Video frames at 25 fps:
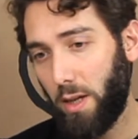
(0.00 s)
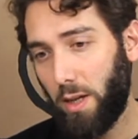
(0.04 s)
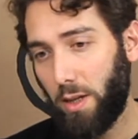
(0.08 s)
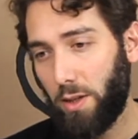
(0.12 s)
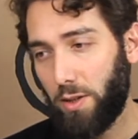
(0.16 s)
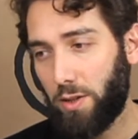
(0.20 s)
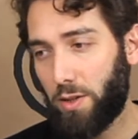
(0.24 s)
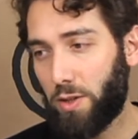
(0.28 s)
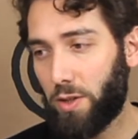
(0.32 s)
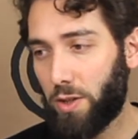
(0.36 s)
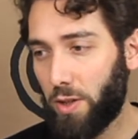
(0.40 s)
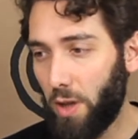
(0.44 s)

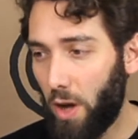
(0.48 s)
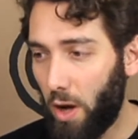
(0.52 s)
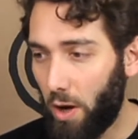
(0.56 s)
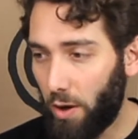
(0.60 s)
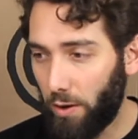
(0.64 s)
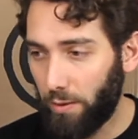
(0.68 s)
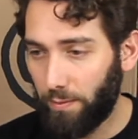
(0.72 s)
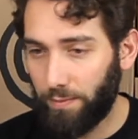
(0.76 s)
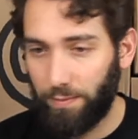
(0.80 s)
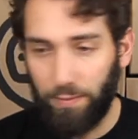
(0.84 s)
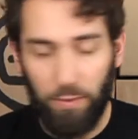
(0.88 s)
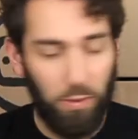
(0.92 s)

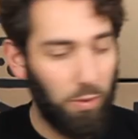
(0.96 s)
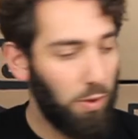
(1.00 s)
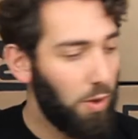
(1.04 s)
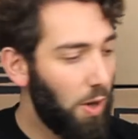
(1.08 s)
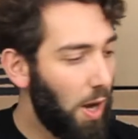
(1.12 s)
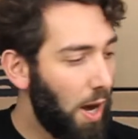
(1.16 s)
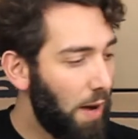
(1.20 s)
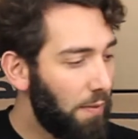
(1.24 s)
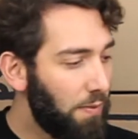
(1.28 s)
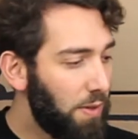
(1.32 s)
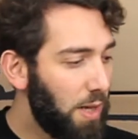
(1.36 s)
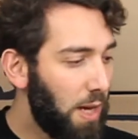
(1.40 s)
So, you
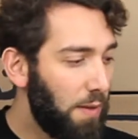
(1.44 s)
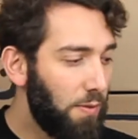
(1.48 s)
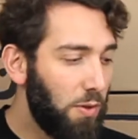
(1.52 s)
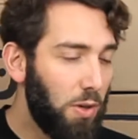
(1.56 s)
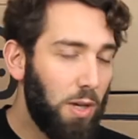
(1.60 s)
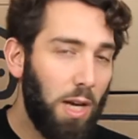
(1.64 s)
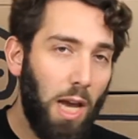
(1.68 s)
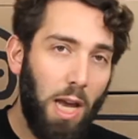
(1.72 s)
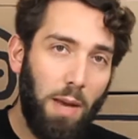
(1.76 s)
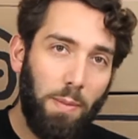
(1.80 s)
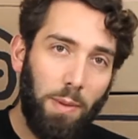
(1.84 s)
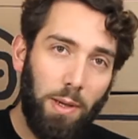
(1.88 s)
have to have your
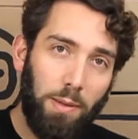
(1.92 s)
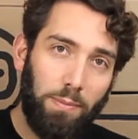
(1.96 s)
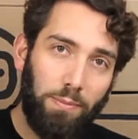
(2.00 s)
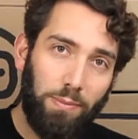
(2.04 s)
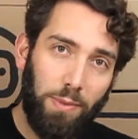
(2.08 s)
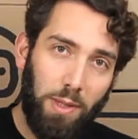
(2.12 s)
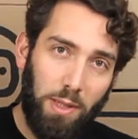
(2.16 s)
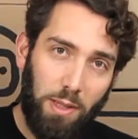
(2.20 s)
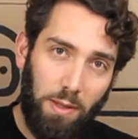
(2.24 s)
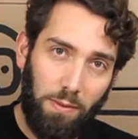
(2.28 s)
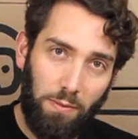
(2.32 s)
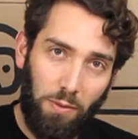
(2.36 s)
gamer,
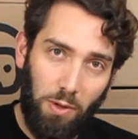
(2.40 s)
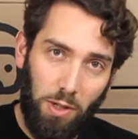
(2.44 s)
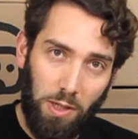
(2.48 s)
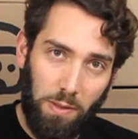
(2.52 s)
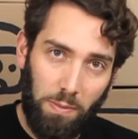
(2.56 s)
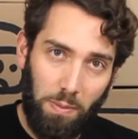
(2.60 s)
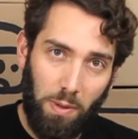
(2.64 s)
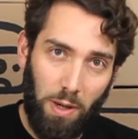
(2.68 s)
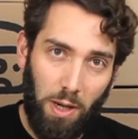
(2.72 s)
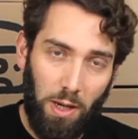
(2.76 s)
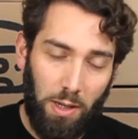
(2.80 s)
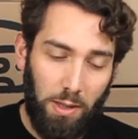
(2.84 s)
that's the
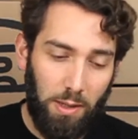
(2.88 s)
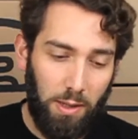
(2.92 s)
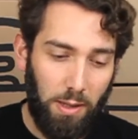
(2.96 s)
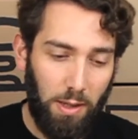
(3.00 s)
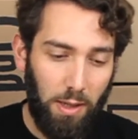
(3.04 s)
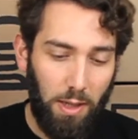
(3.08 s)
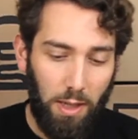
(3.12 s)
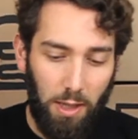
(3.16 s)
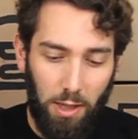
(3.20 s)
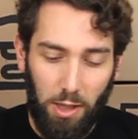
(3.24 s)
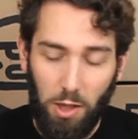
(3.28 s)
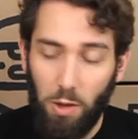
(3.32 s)
first part.
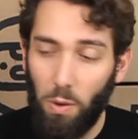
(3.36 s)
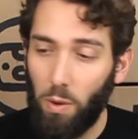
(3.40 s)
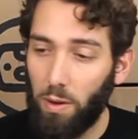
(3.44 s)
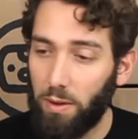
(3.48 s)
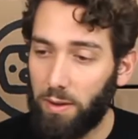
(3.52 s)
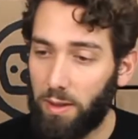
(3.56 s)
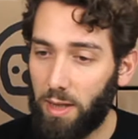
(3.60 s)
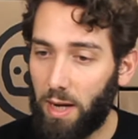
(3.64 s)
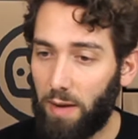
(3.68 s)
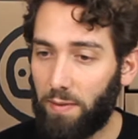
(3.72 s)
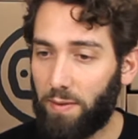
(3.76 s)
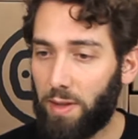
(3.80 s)
You
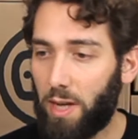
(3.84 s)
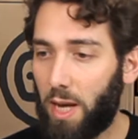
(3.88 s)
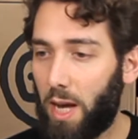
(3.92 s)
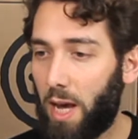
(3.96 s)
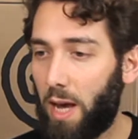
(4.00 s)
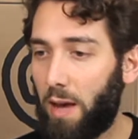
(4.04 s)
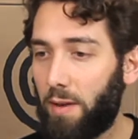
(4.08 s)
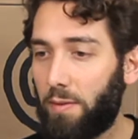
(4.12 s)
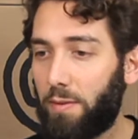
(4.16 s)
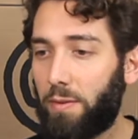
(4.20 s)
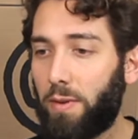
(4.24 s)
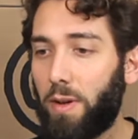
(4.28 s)
also have to
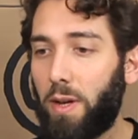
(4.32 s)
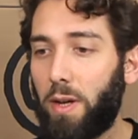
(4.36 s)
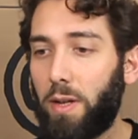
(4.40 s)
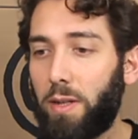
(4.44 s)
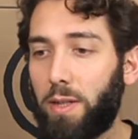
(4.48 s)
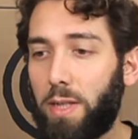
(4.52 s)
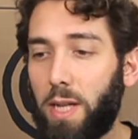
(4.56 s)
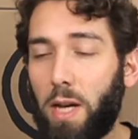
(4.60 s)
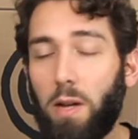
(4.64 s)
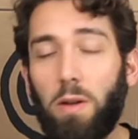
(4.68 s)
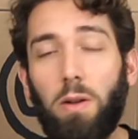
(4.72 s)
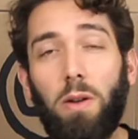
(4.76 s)
have
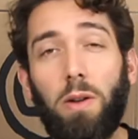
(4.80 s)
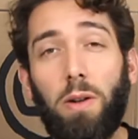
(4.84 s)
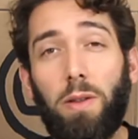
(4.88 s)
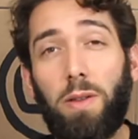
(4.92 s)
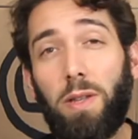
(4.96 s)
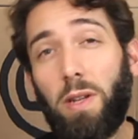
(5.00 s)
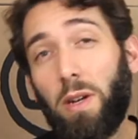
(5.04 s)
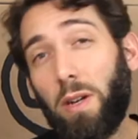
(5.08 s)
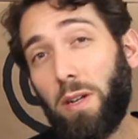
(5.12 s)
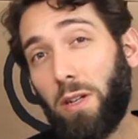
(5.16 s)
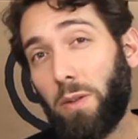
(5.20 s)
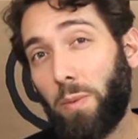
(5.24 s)
downloaded
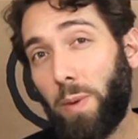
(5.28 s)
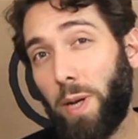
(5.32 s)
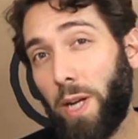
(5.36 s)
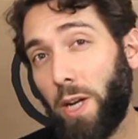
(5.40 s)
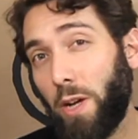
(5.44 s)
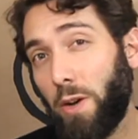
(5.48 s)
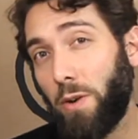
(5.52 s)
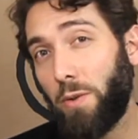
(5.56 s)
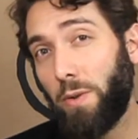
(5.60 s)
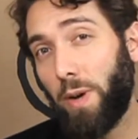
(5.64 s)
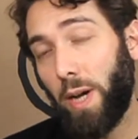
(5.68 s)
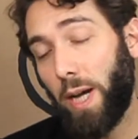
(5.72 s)
the
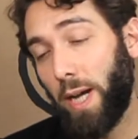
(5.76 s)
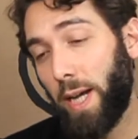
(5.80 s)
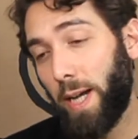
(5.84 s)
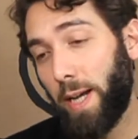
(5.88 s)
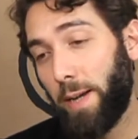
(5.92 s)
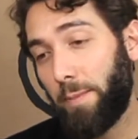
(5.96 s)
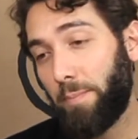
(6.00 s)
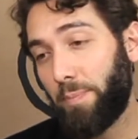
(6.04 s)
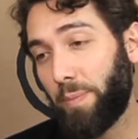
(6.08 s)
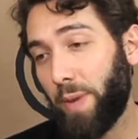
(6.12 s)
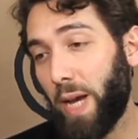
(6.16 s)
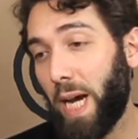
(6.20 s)
Arduino
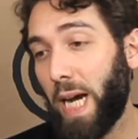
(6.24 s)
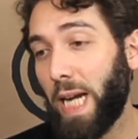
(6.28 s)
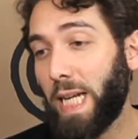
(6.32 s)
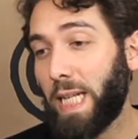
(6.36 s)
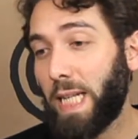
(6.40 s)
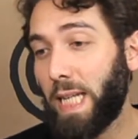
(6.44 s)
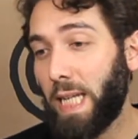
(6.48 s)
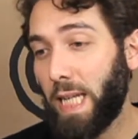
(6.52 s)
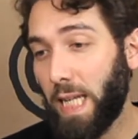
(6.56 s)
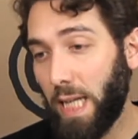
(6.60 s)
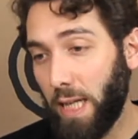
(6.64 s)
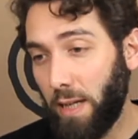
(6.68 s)
um,
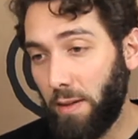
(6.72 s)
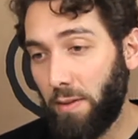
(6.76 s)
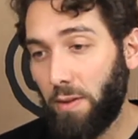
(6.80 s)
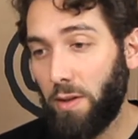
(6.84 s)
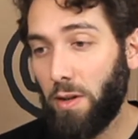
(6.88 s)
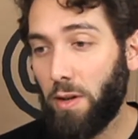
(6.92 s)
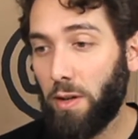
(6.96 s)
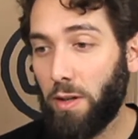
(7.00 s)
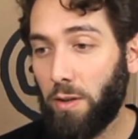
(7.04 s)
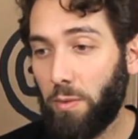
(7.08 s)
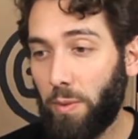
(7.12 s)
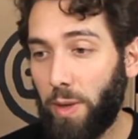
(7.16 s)
IDE, the
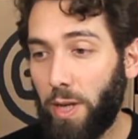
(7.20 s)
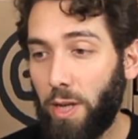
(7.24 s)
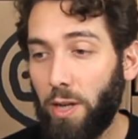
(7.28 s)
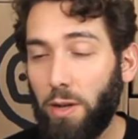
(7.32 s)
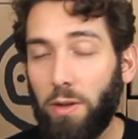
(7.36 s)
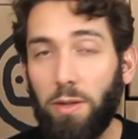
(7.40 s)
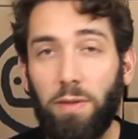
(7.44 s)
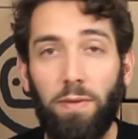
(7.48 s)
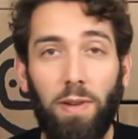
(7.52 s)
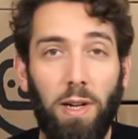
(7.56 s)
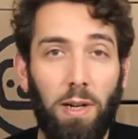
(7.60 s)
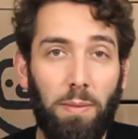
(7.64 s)

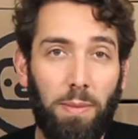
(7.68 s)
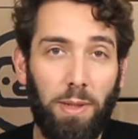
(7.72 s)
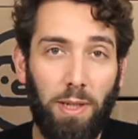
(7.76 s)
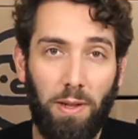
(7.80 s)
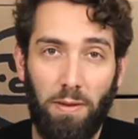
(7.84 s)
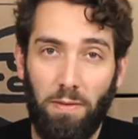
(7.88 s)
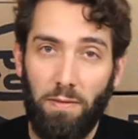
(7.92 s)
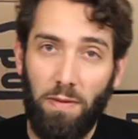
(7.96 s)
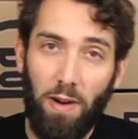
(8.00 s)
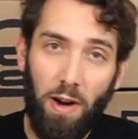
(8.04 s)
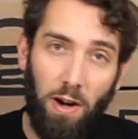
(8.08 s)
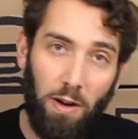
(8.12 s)
Arduino development
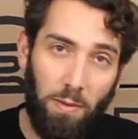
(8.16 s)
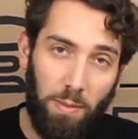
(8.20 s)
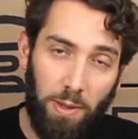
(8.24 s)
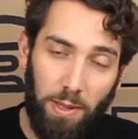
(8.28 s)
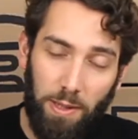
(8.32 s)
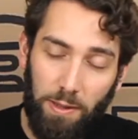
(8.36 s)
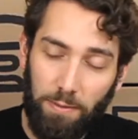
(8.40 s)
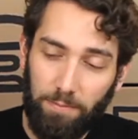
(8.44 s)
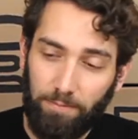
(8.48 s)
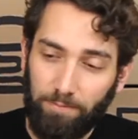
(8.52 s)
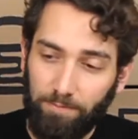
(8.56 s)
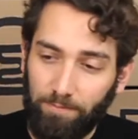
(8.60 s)

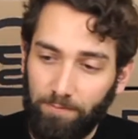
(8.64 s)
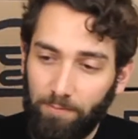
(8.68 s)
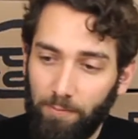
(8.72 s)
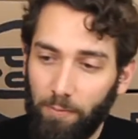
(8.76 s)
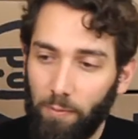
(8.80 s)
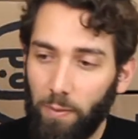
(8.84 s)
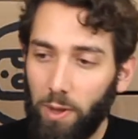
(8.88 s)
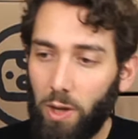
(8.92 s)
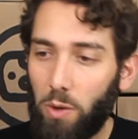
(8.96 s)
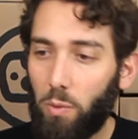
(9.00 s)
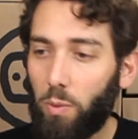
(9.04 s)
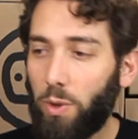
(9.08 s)
environment,
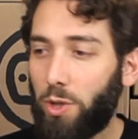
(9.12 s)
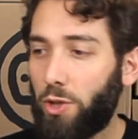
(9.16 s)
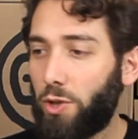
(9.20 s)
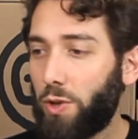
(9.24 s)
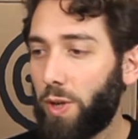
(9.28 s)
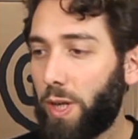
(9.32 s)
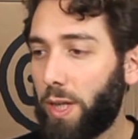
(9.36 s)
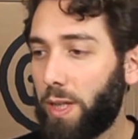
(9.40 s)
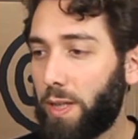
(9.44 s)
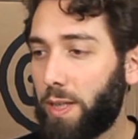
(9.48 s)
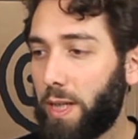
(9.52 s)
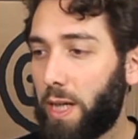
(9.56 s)
which
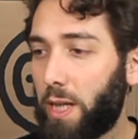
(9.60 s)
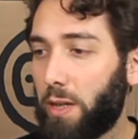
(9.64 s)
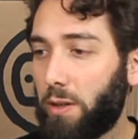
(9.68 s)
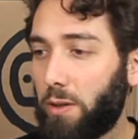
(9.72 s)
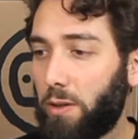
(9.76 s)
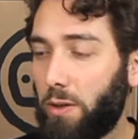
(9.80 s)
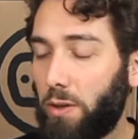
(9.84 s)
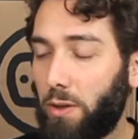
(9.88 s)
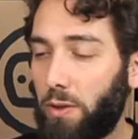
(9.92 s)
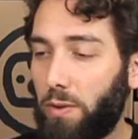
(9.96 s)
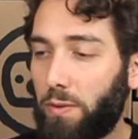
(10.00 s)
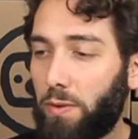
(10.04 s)
you can
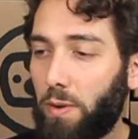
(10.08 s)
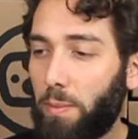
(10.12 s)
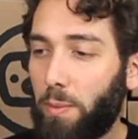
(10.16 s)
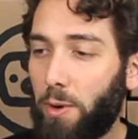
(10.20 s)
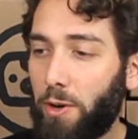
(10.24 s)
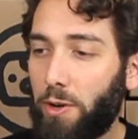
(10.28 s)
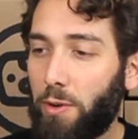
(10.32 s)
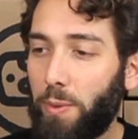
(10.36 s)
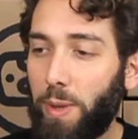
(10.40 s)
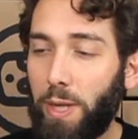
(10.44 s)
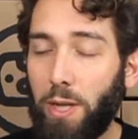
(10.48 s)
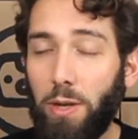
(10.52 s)
download from
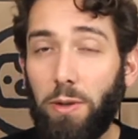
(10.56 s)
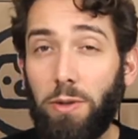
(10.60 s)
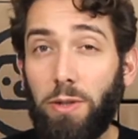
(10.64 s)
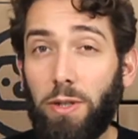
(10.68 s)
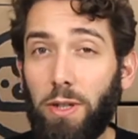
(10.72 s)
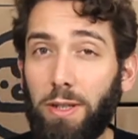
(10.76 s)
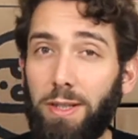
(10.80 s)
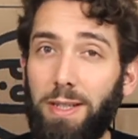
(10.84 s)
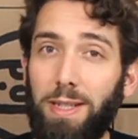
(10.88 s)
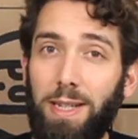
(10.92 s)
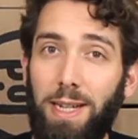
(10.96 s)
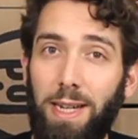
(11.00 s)

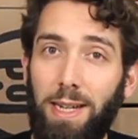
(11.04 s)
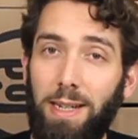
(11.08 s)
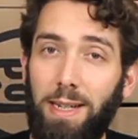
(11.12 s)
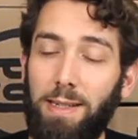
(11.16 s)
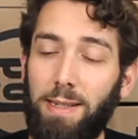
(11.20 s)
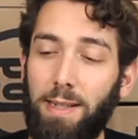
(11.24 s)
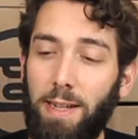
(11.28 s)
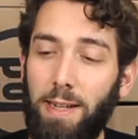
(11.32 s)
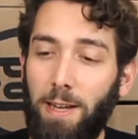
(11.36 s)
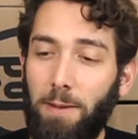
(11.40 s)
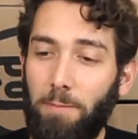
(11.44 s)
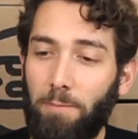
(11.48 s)

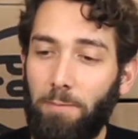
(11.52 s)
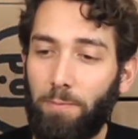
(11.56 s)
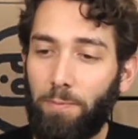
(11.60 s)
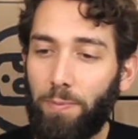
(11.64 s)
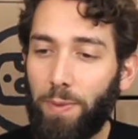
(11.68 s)
arduino.cc.